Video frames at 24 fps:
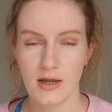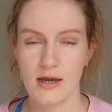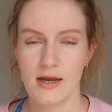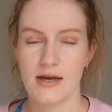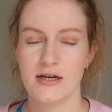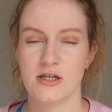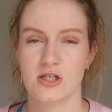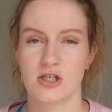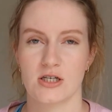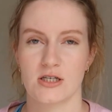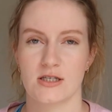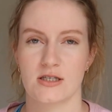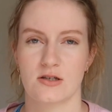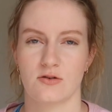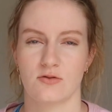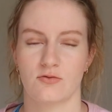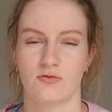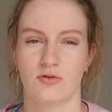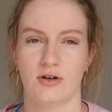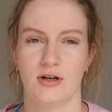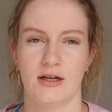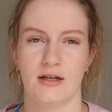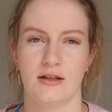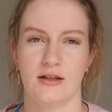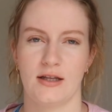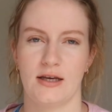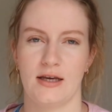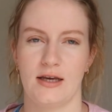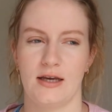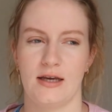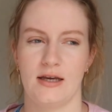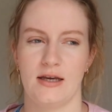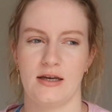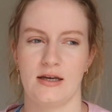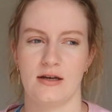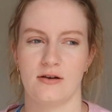is just
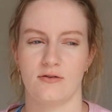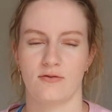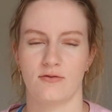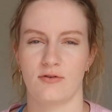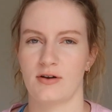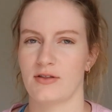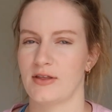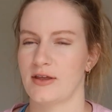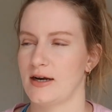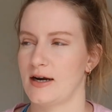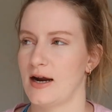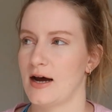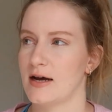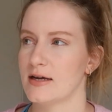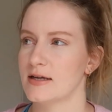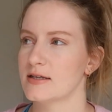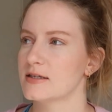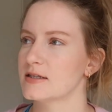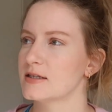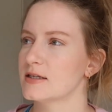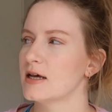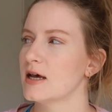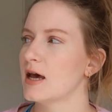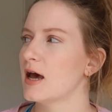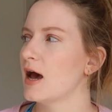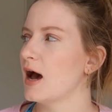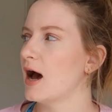really nice.